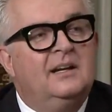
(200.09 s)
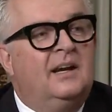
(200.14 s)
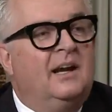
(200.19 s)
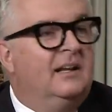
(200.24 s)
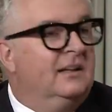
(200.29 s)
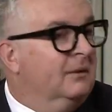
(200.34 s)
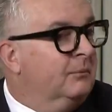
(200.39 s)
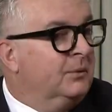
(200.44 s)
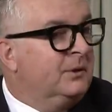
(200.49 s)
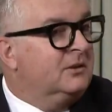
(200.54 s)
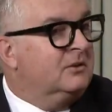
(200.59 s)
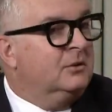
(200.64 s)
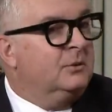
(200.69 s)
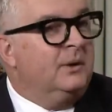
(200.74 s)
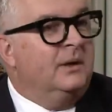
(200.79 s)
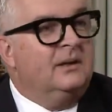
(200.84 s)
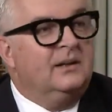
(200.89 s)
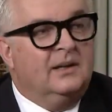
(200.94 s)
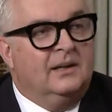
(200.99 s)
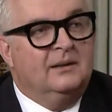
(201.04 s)
And then we do
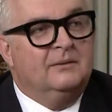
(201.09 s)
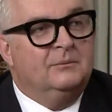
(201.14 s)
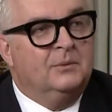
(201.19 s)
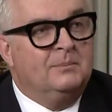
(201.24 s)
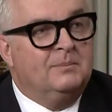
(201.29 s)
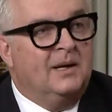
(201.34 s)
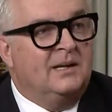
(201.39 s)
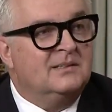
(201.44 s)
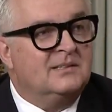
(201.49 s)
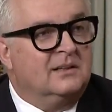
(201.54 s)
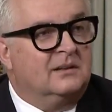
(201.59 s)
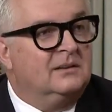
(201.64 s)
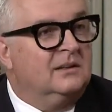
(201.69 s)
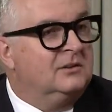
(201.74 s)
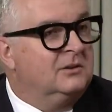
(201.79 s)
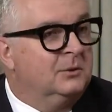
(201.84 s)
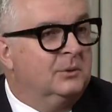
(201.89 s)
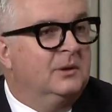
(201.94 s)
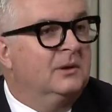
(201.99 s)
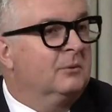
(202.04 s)
it, and we basically
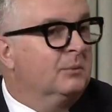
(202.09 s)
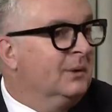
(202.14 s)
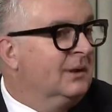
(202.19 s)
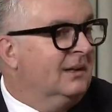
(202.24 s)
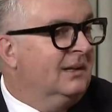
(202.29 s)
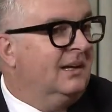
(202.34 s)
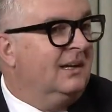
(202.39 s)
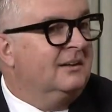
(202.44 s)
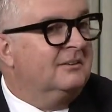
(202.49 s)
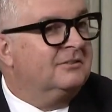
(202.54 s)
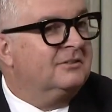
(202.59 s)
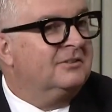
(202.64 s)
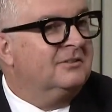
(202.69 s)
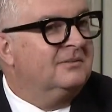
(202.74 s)
do it in real life.